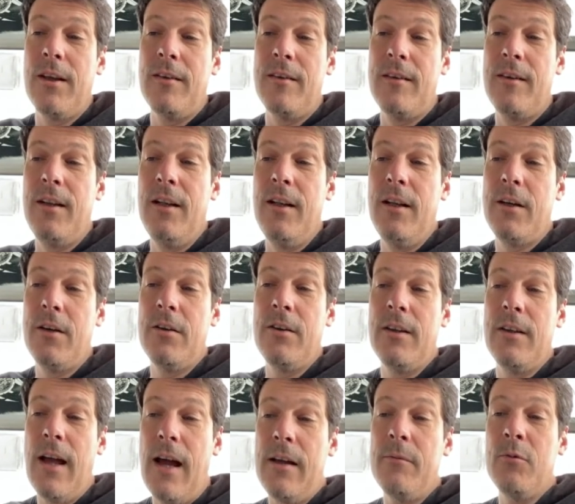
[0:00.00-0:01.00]
silicon
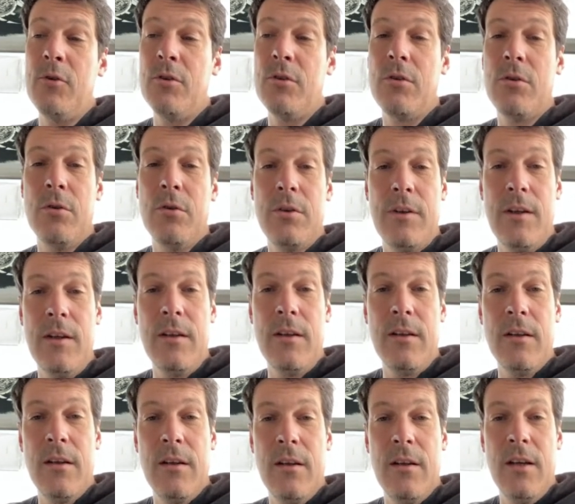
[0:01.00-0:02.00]
diamond coating
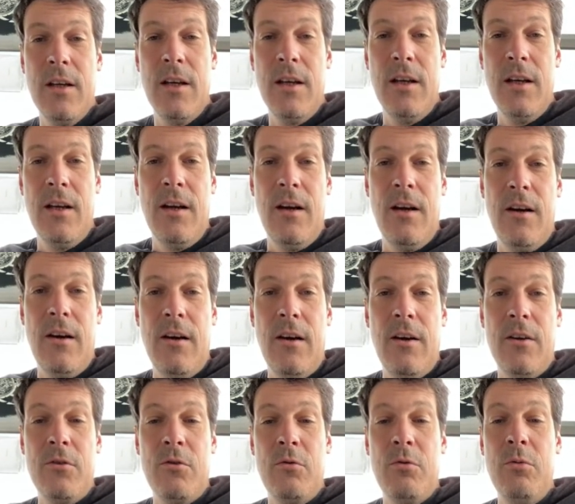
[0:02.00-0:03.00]
mm. uh,
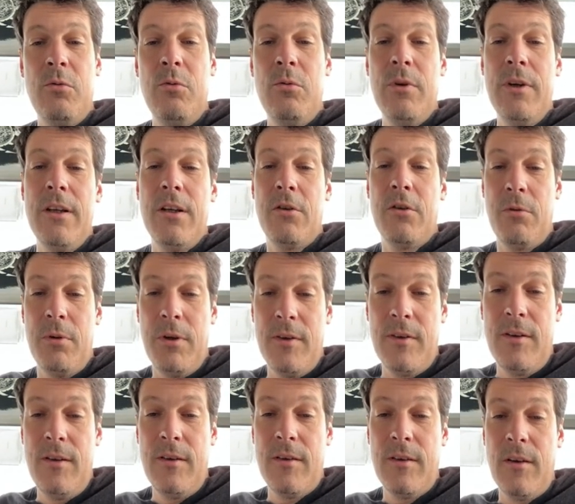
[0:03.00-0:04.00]
to increase
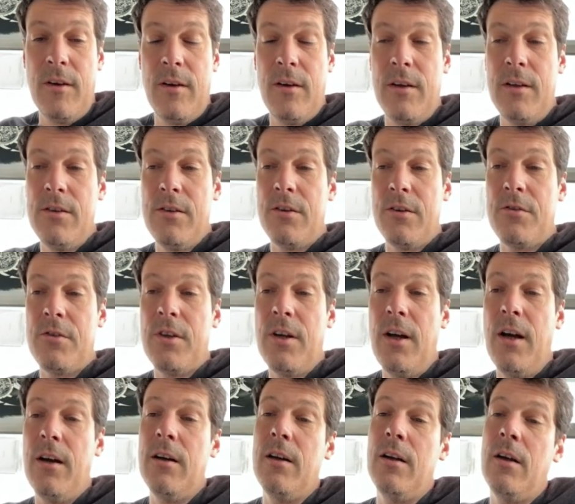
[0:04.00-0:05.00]
this uh,
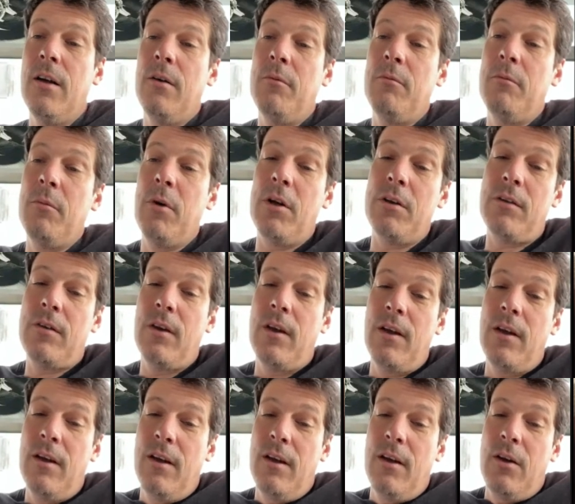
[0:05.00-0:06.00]
inertia. But
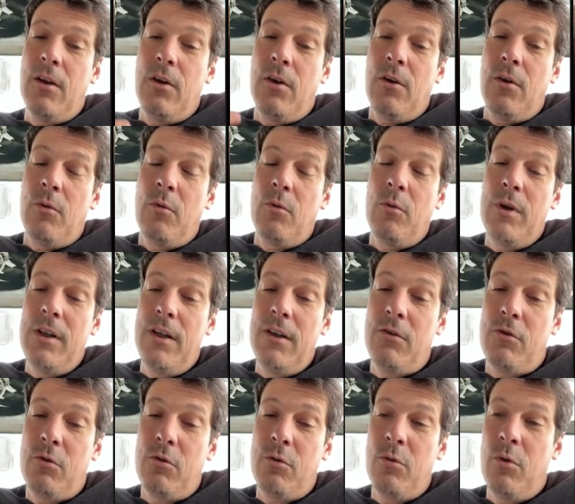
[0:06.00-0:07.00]
we need
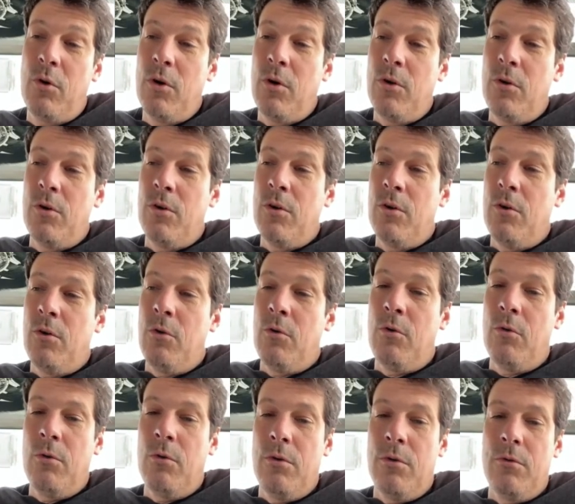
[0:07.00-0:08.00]
to,
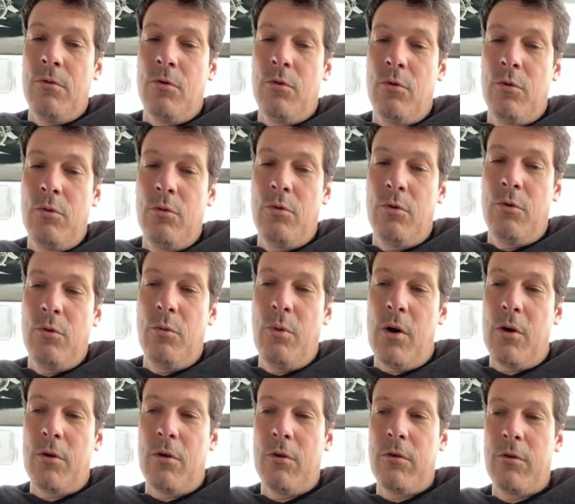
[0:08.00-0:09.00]
to to
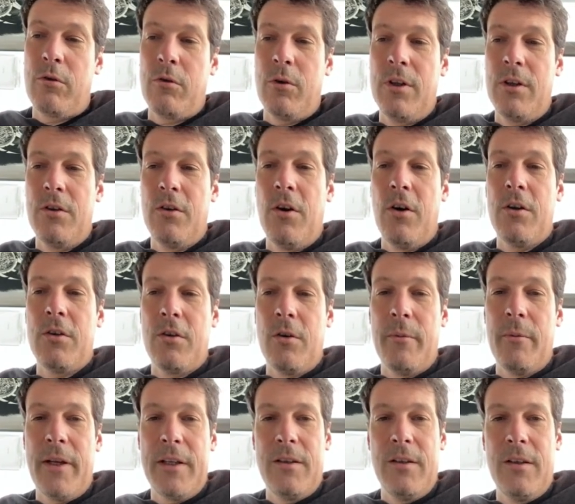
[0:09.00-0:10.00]
work also in the
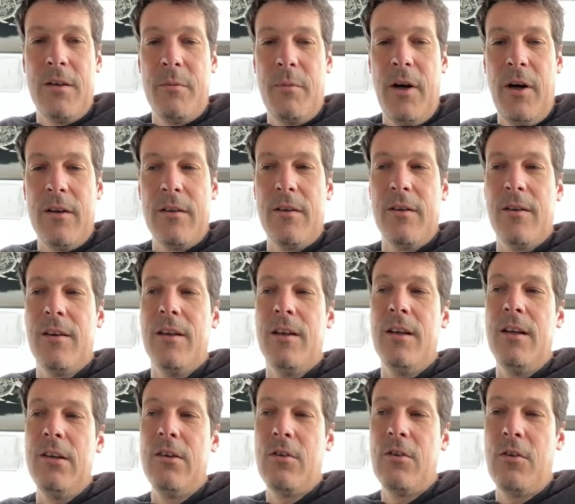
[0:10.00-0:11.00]
automatic part.
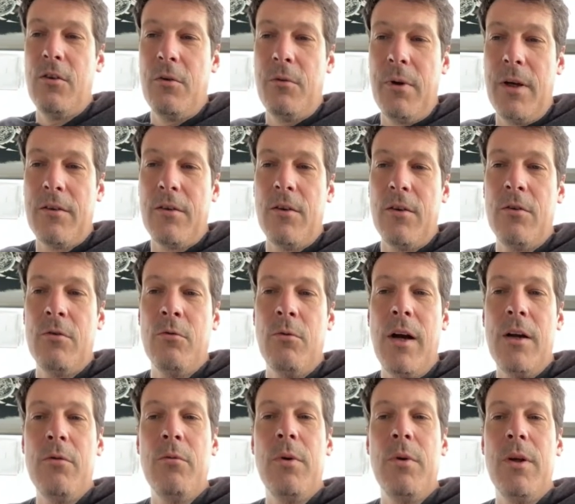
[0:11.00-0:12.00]
It's the reason
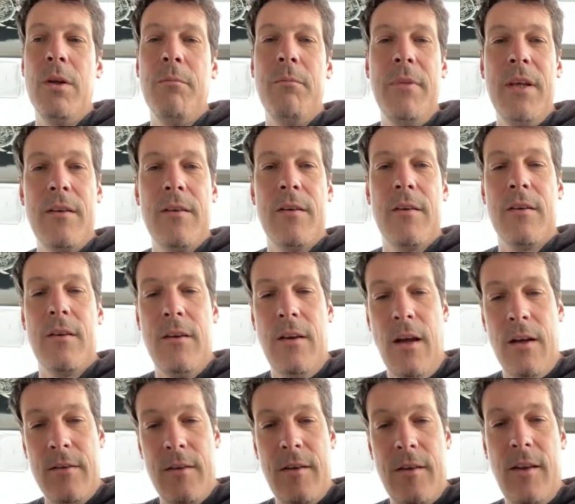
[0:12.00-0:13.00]
why we mix
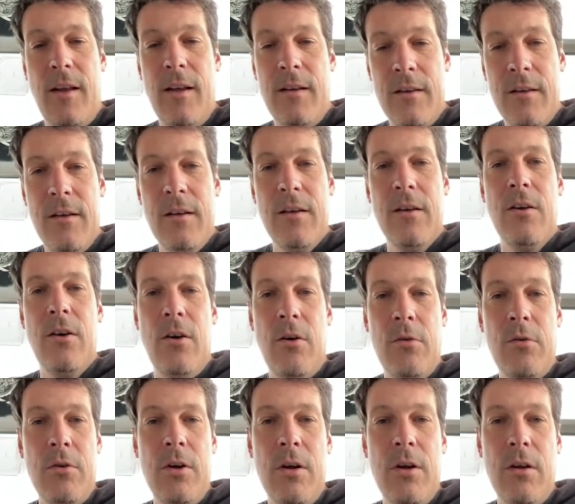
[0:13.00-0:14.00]
tungsten
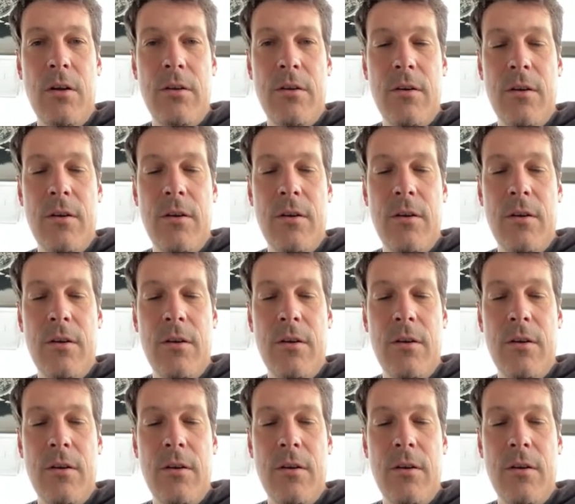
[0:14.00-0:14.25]
on gold.